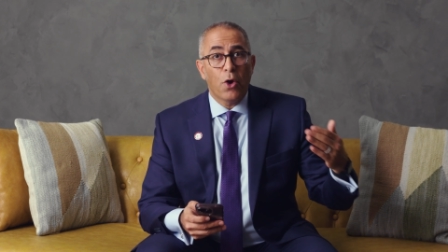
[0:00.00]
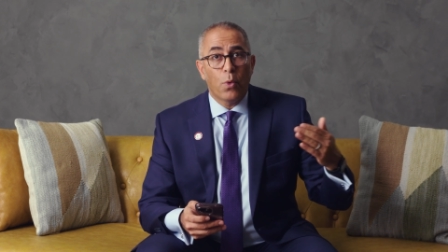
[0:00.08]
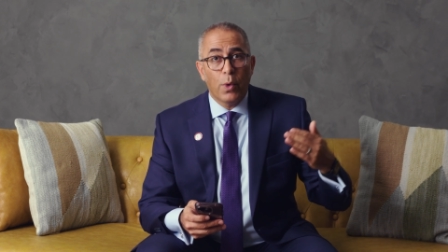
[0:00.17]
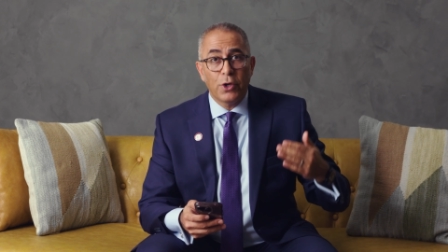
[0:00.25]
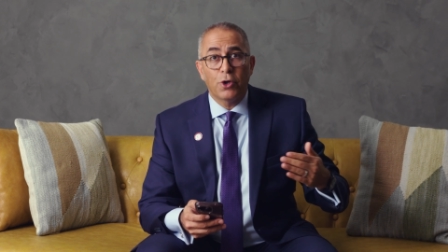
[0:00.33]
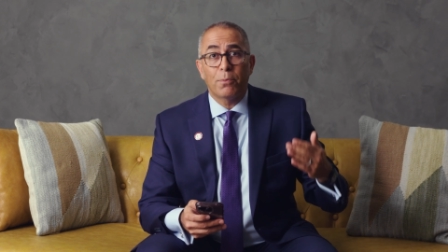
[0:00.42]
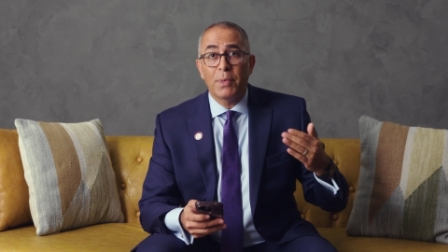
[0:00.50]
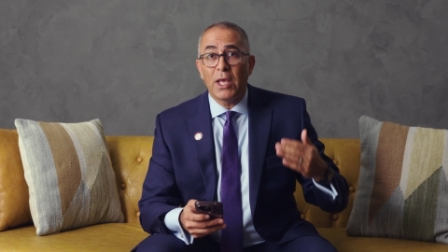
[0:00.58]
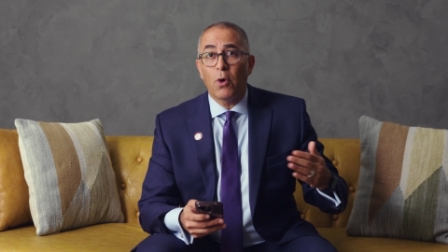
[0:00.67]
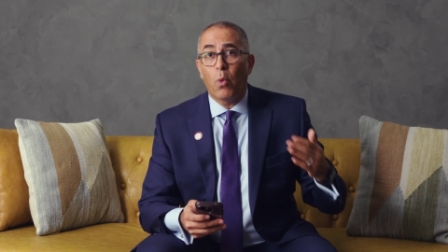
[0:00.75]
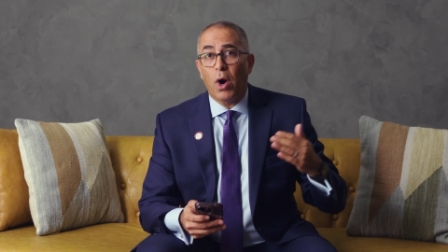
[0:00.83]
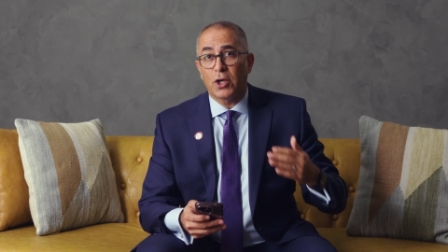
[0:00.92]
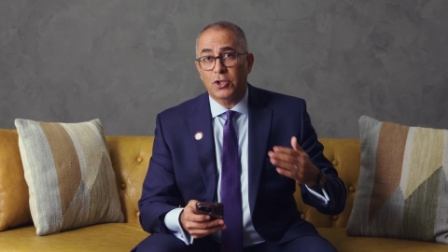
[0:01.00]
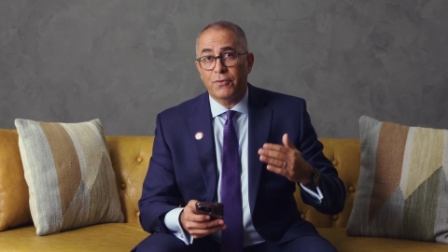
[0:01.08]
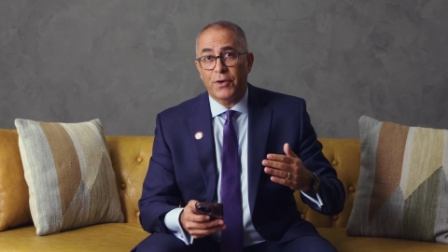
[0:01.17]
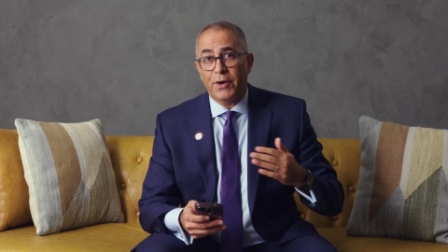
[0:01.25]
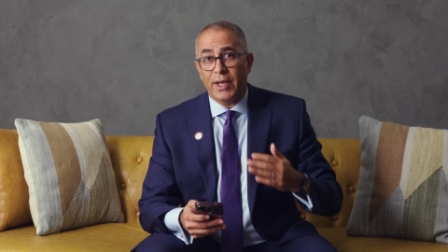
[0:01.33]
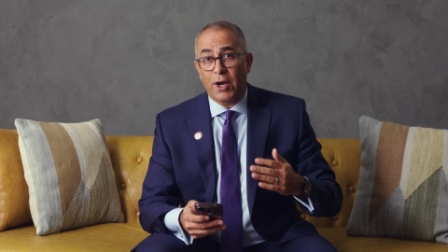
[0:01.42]
when you're being watched
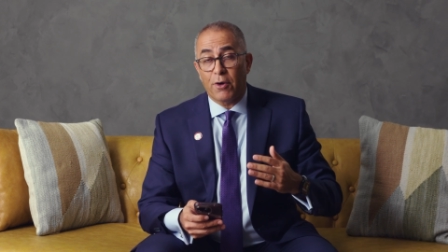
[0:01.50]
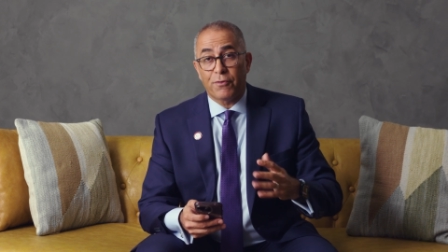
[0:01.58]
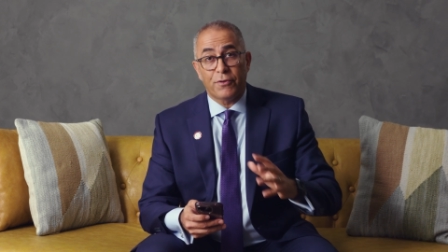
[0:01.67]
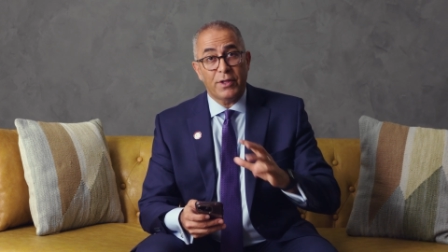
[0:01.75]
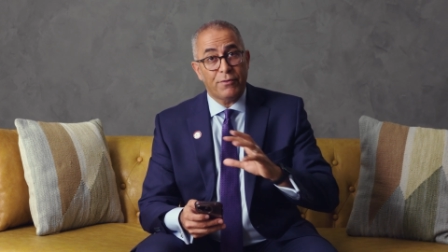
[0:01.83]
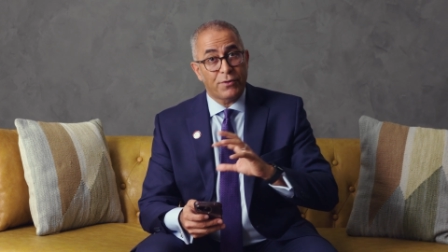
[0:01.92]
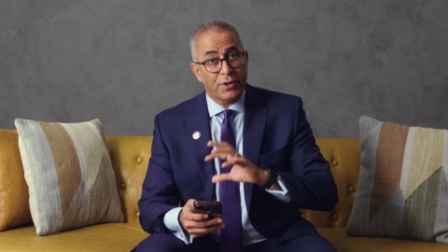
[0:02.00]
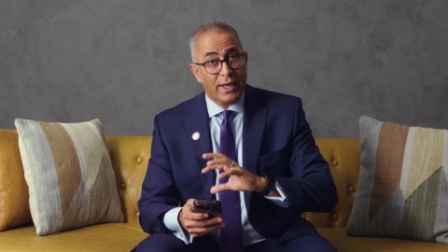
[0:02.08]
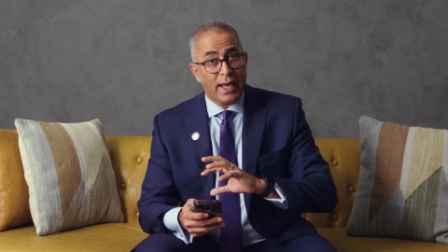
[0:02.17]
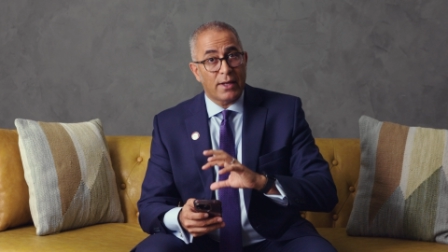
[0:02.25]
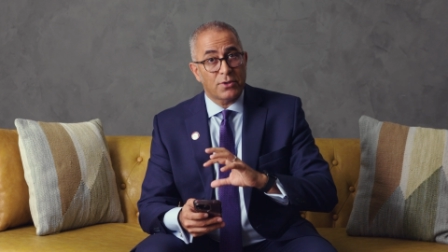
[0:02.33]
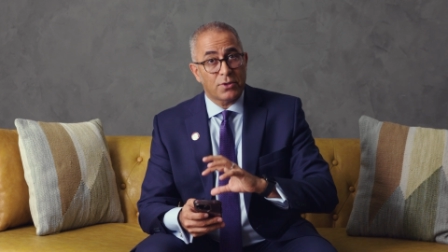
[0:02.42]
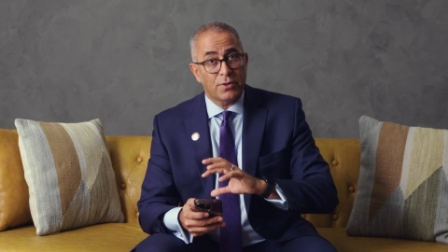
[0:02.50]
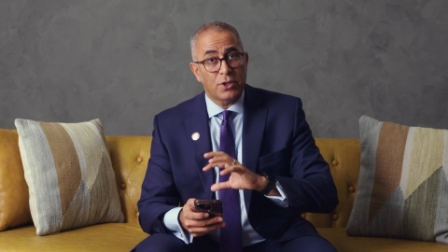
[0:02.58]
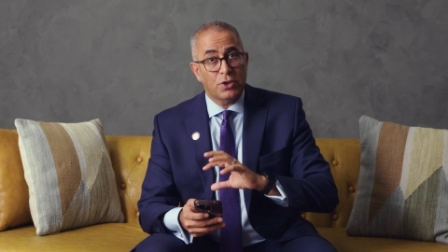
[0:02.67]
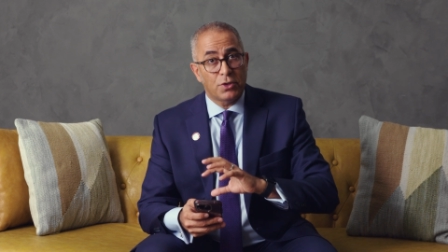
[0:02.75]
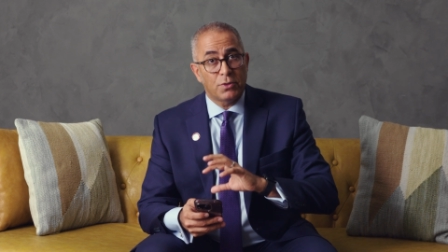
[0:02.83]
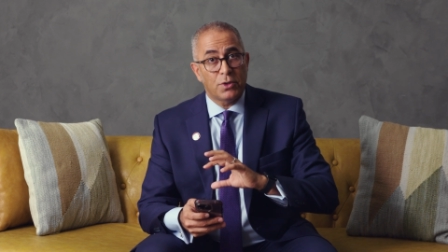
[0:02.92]
very carefully for the cancer
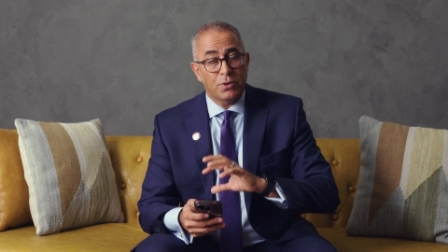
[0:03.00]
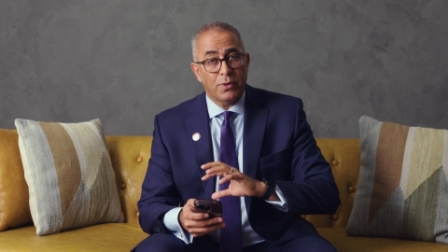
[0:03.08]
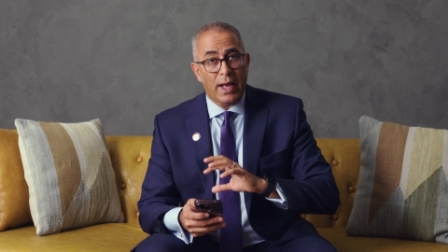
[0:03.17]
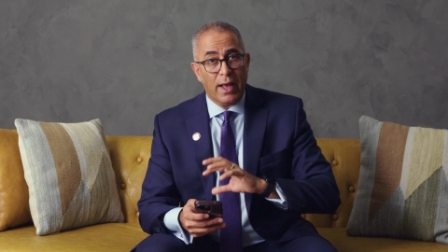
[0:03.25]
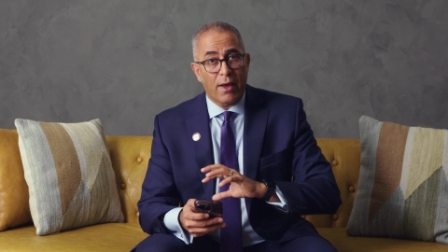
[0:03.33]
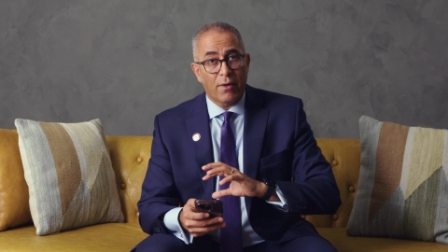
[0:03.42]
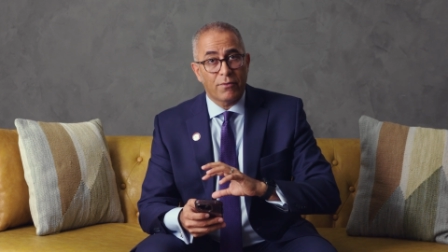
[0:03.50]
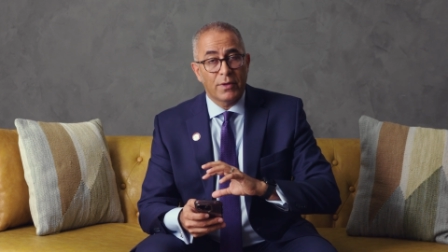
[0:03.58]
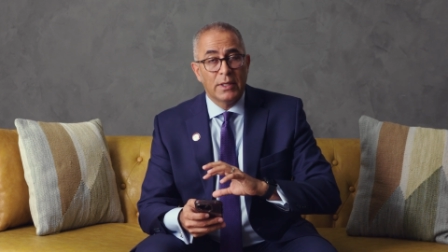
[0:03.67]
that you do have.